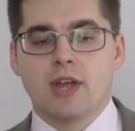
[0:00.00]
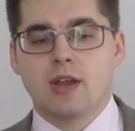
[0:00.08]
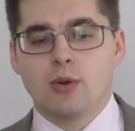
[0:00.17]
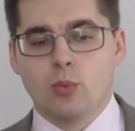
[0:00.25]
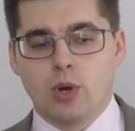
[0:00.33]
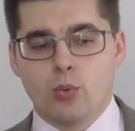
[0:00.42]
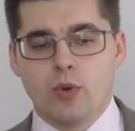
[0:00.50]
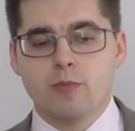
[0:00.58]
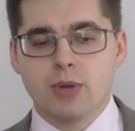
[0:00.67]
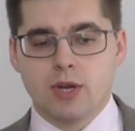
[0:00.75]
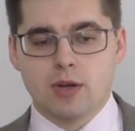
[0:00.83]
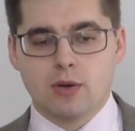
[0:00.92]
think what
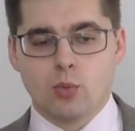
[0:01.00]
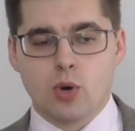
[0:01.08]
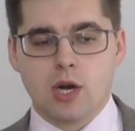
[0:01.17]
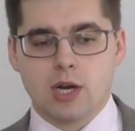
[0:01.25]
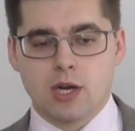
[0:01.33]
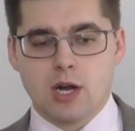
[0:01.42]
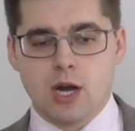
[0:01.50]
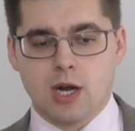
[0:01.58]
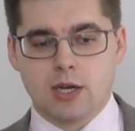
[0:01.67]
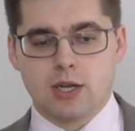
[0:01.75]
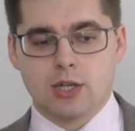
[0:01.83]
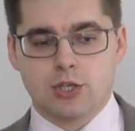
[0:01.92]
we've been working
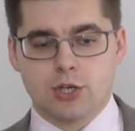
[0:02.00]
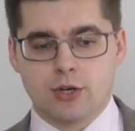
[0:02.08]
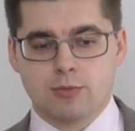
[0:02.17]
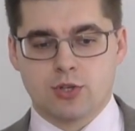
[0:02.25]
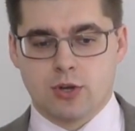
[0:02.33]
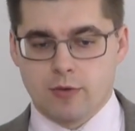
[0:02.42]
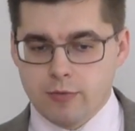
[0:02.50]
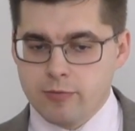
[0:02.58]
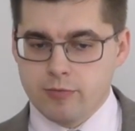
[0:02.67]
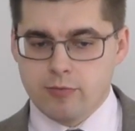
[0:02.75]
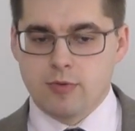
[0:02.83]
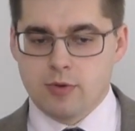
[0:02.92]
on in terms
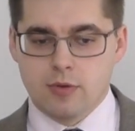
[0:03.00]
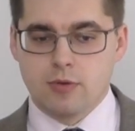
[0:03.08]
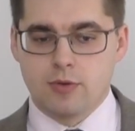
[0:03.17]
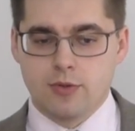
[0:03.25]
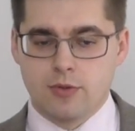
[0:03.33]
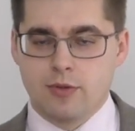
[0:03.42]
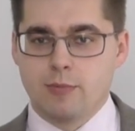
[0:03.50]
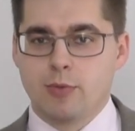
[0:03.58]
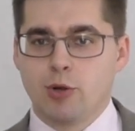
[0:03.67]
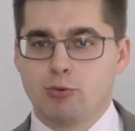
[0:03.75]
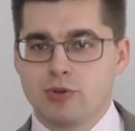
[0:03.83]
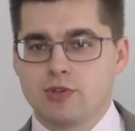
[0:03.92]
of uh,
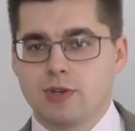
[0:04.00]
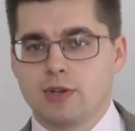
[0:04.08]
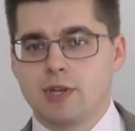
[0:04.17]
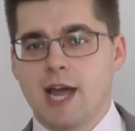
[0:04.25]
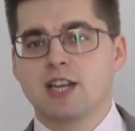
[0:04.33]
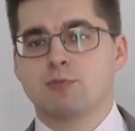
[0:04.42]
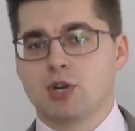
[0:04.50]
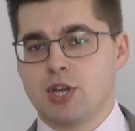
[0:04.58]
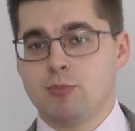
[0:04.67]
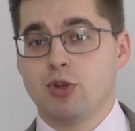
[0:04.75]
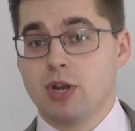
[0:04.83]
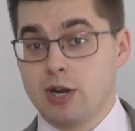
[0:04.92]
Belarusian
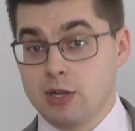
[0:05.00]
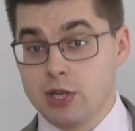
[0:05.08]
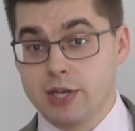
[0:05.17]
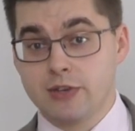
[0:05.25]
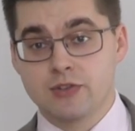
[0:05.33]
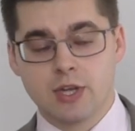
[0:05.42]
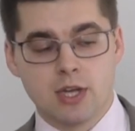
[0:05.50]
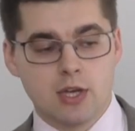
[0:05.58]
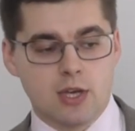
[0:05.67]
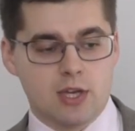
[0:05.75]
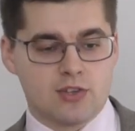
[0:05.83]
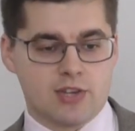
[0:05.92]
expert community at least
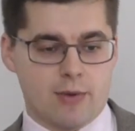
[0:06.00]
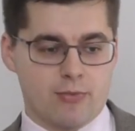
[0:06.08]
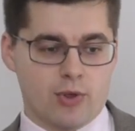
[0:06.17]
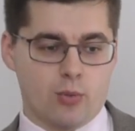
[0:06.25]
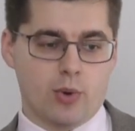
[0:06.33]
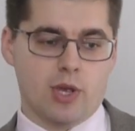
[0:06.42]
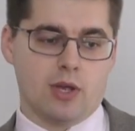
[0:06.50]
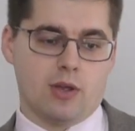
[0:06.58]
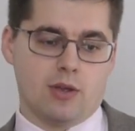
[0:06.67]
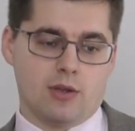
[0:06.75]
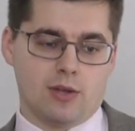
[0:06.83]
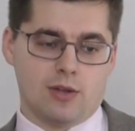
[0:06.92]
is something
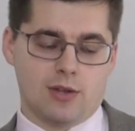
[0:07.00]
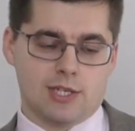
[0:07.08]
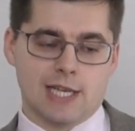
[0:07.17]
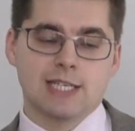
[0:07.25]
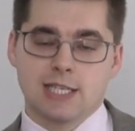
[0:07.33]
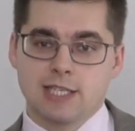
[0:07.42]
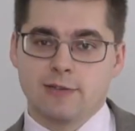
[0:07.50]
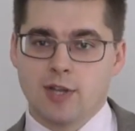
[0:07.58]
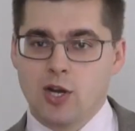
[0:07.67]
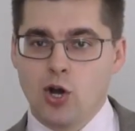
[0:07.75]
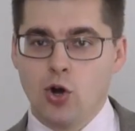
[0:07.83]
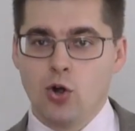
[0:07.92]
we
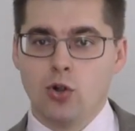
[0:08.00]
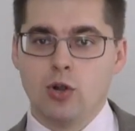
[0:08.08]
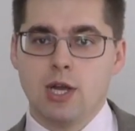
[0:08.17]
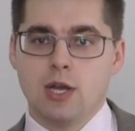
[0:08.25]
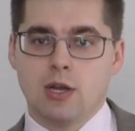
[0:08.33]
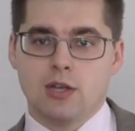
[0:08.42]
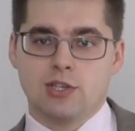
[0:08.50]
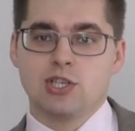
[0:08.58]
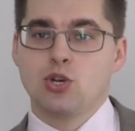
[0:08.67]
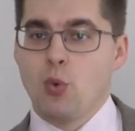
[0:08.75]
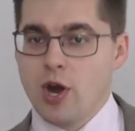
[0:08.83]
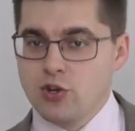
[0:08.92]
tentatively call
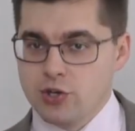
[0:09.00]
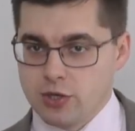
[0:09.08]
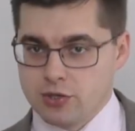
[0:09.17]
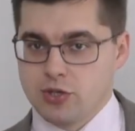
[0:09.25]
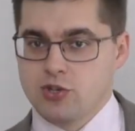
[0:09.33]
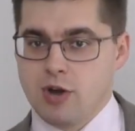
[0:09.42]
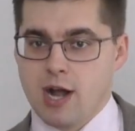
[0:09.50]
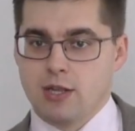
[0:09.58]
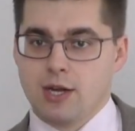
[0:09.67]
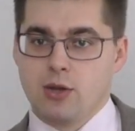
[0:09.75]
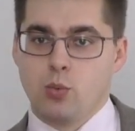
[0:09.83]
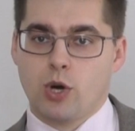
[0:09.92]
situational
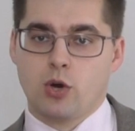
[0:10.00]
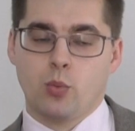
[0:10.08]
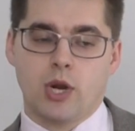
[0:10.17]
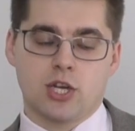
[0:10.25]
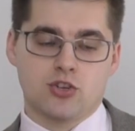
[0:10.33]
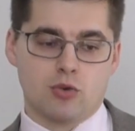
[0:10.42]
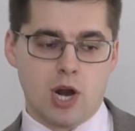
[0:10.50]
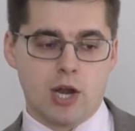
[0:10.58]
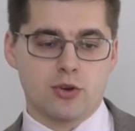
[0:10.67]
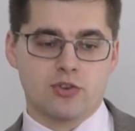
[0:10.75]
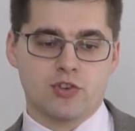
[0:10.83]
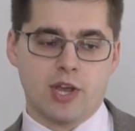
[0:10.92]
neutrality, where we're
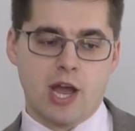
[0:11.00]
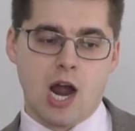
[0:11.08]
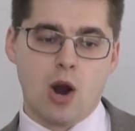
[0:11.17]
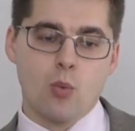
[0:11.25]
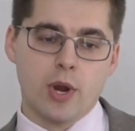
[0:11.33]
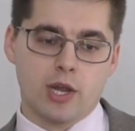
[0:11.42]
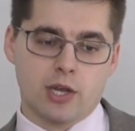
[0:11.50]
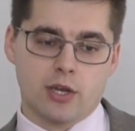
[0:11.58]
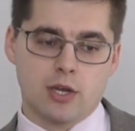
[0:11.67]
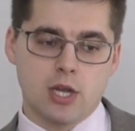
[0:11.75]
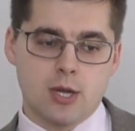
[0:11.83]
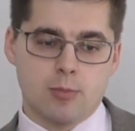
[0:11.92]
trying to see how we
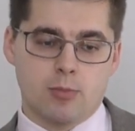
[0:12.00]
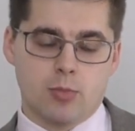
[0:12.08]
can